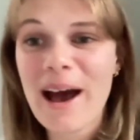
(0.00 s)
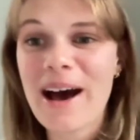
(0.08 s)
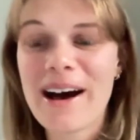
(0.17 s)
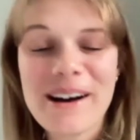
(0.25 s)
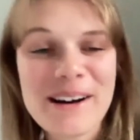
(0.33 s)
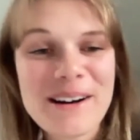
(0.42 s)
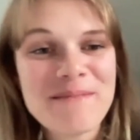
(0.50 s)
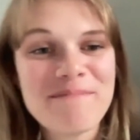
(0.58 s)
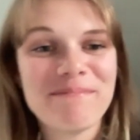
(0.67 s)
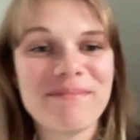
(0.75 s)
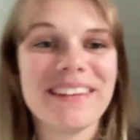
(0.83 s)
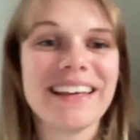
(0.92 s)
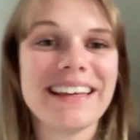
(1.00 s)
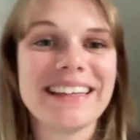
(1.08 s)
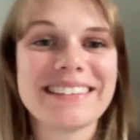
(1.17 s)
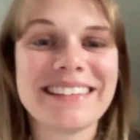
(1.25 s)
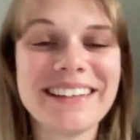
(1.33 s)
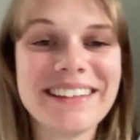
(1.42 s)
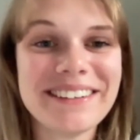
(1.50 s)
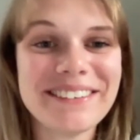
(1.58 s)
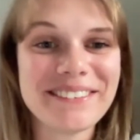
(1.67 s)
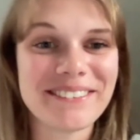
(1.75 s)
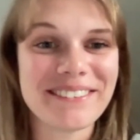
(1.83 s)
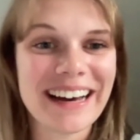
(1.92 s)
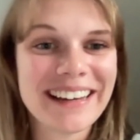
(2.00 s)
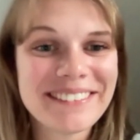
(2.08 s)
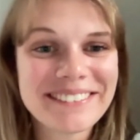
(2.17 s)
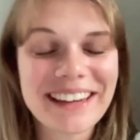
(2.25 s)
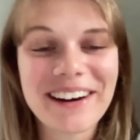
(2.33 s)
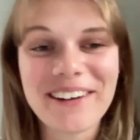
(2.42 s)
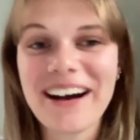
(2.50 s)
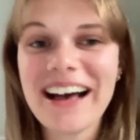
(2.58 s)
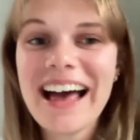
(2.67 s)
um, I don't know.